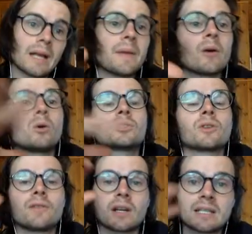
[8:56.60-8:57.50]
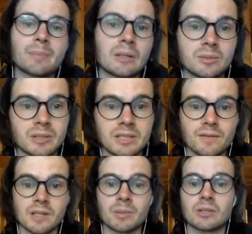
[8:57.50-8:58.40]
They're also very spell
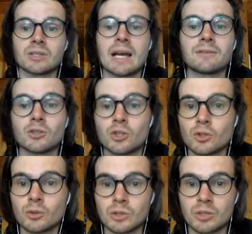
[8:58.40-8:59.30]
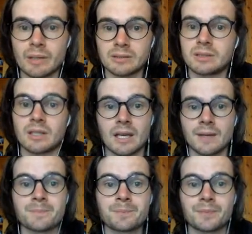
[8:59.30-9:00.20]
specific because they have to choose which spells that
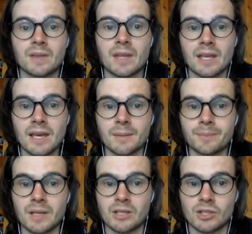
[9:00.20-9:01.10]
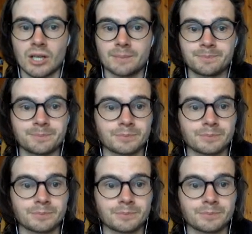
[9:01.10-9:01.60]
they they get each time.